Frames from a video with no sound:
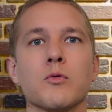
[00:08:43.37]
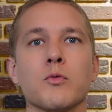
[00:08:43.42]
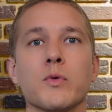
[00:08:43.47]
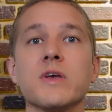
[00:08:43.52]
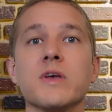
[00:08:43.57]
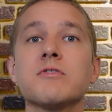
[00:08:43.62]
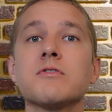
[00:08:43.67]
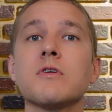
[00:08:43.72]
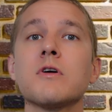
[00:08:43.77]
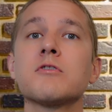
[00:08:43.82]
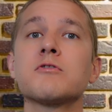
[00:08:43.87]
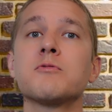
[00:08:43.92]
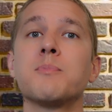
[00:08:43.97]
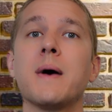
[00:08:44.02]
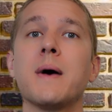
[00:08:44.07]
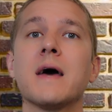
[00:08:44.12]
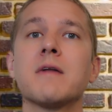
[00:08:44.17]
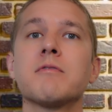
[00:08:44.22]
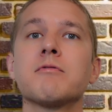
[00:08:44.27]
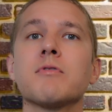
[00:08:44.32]
Research
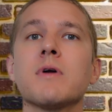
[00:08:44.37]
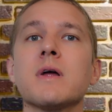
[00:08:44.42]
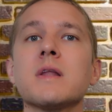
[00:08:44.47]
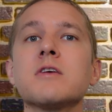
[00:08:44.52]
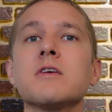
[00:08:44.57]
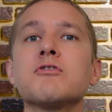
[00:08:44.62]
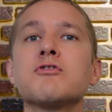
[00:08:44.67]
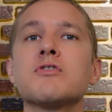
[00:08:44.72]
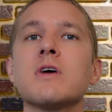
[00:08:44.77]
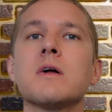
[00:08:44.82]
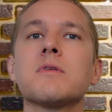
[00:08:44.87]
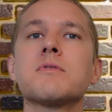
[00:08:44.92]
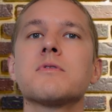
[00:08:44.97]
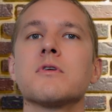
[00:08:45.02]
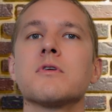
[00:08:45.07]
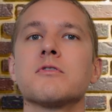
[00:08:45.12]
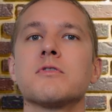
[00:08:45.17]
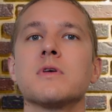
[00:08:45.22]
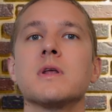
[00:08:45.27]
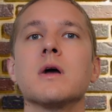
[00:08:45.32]
pet-friendly
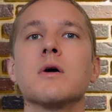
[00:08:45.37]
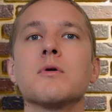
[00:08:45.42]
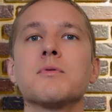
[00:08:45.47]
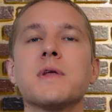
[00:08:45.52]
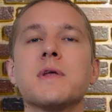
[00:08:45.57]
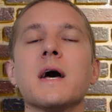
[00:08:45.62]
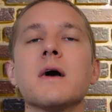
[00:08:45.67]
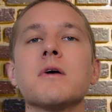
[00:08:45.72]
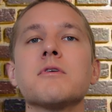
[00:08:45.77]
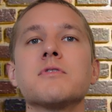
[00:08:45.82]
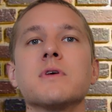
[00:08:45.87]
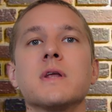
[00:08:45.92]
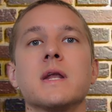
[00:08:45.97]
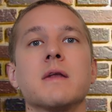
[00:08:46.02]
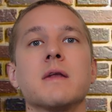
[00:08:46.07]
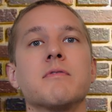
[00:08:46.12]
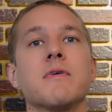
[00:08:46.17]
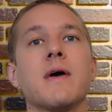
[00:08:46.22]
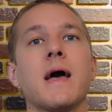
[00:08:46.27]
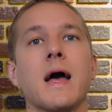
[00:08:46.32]
shelters and hotels in
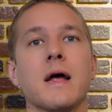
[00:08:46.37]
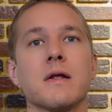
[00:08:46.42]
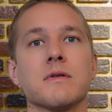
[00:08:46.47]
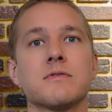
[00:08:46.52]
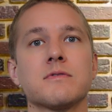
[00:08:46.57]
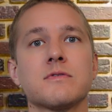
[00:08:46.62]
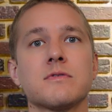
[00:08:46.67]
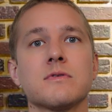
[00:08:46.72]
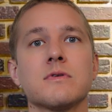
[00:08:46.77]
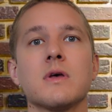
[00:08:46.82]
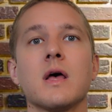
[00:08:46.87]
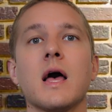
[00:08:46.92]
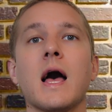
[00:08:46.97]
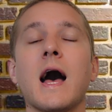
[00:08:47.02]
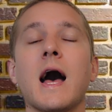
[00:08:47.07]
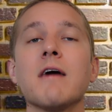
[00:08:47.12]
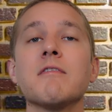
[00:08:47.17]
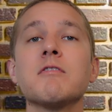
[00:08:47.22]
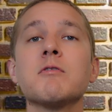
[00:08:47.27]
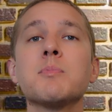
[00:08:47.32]
advance.
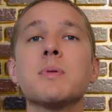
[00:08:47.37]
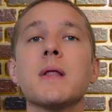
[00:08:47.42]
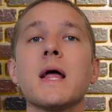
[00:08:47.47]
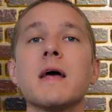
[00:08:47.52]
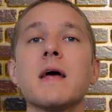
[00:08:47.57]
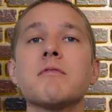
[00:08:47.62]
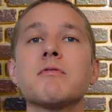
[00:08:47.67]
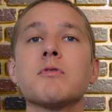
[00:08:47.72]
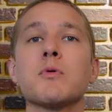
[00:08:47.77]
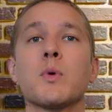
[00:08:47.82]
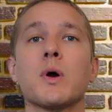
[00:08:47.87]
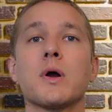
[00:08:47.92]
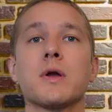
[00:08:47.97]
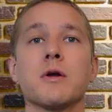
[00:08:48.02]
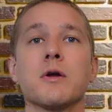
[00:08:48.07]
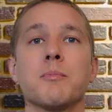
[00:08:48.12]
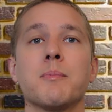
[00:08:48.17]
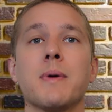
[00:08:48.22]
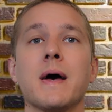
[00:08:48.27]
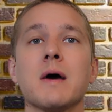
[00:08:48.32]
Have a plan for where
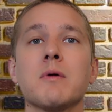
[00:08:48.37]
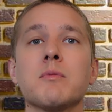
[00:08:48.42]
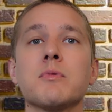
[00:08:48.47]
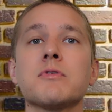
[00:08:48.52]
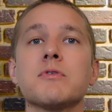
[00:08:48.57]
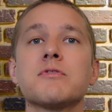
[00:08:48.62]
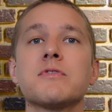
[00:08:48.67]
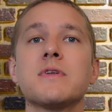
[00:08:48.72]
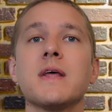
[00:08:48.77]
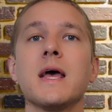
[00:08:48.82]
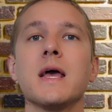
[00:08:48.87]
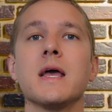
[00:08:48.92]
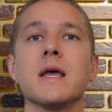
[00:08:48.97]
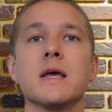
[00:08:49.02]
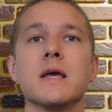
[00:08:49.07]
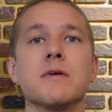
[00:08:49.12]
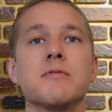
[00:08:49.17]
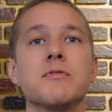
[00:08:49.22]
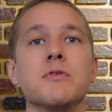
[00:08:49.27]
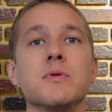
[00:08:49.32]
your pet will
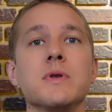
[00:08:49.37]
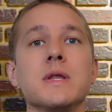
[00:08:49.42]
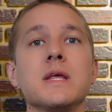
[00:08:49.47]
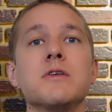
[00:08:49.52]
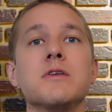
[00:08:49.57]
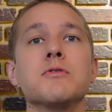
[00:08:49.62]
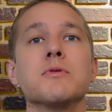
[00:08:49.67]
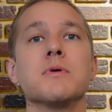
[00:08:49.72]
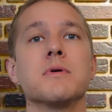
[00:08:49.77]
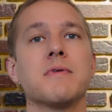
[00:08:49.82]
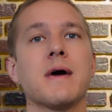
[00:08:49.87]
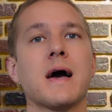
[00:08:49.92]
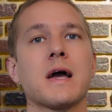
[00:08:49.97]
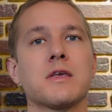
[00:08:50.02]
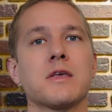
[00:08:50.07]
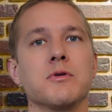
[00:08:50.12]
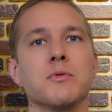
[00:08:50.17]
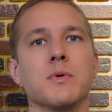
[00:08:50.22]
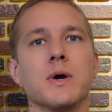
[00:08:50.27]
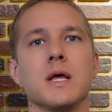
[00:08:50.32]
stay if you need to
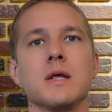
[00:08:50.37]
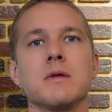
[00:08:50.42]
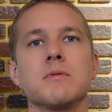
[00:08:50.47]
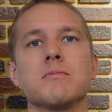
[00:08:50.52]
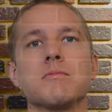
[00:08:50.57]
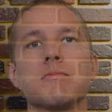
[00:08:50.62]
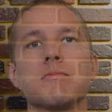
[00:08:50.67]
evacuate.